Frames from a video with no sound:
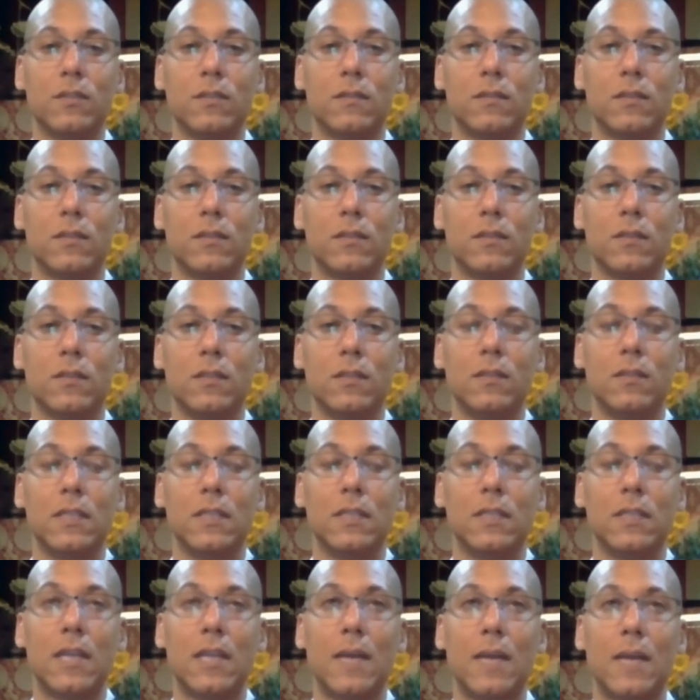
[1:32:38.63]
So the
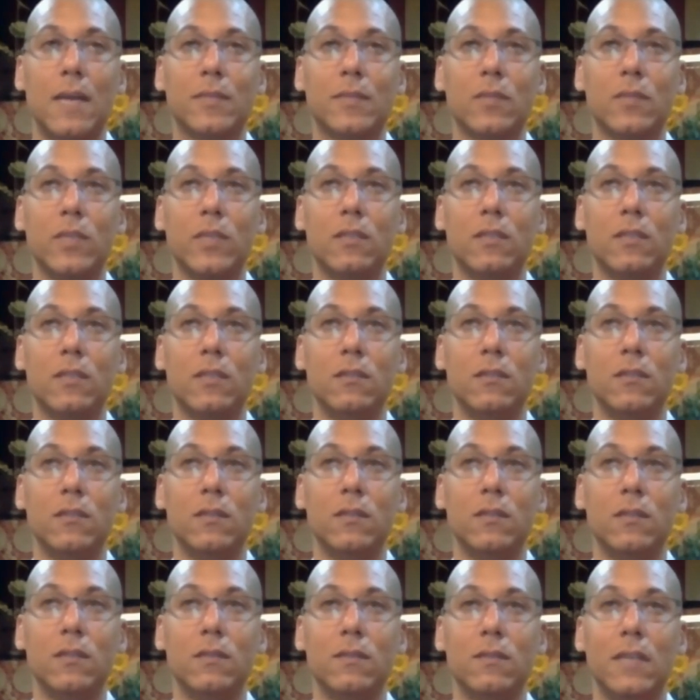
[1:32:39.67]
times that we
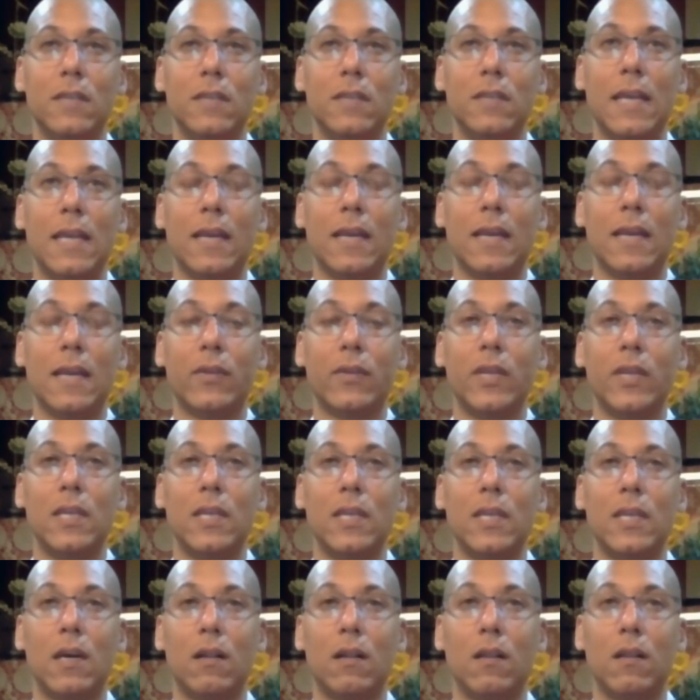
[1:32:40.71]
do get angry and
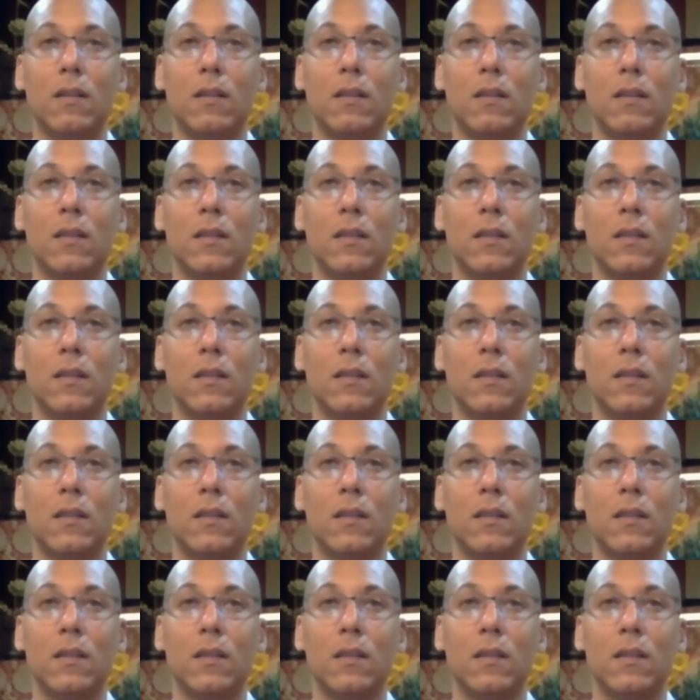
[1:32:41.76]
yell,